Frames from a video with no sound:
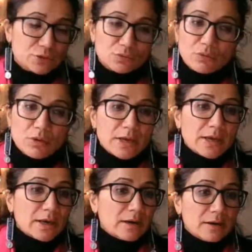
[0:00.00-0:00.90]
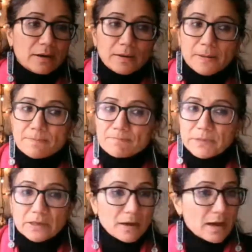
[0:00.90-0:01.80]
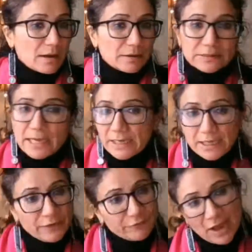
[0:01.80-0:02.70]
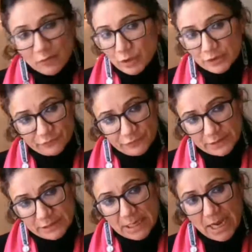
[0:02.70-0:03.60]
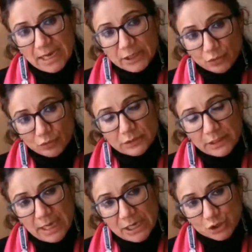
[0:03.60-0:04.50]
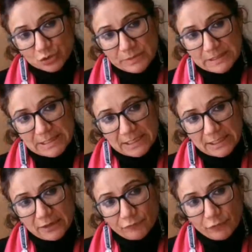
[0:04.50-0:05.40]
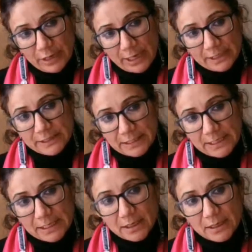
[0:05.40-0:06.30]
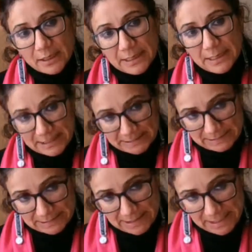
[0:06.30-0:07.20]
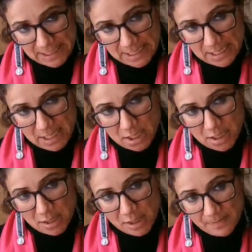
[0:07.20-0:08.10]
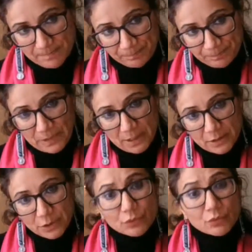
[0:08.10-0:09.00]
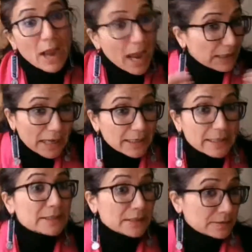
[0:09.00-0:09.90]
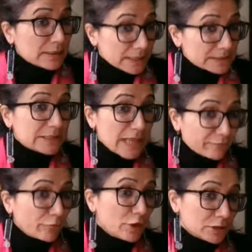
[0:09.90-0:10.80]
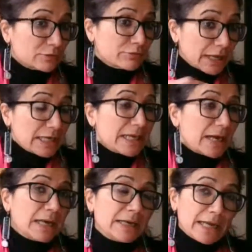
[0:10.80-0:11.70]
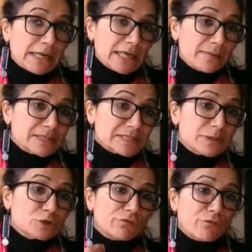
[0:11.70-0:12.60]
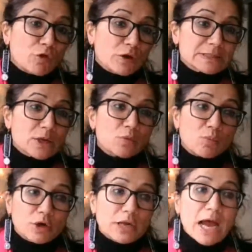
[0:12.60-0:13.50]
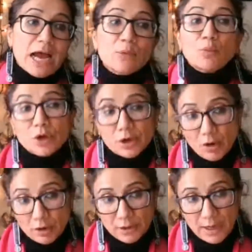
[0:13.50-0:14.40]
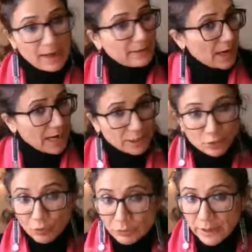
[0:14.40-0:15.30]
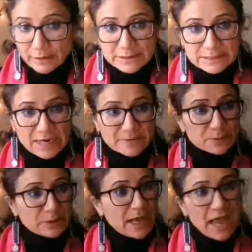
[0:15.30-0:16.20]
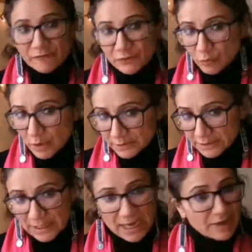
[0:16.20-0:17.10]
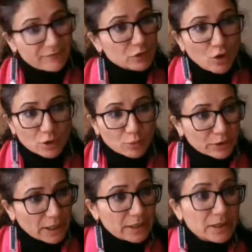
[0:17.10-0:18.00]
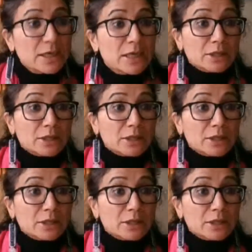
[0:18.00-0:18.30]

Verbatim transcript: that you know uh, that if i worked for it i don't think i should be settling for anything less um, hmm. you know and and it, it therefore it really uh, enables me to focus on what i work on and i know there are times when i haven't worked and i haven't got what i